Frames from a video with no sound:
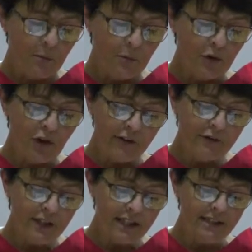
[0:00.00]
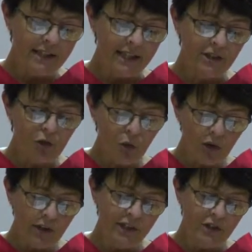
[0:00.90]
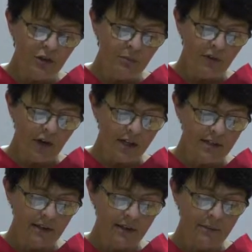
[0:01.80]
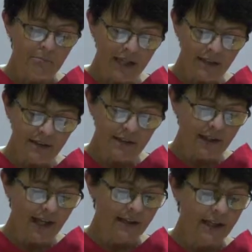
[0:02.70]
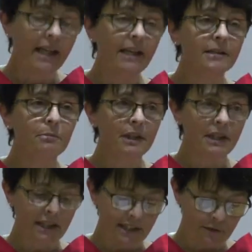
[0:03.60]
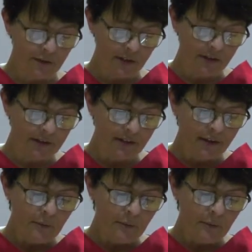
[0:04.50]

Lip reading: Prof. Crafford is an extraordinary supervisor, mentor, and an expert in his field.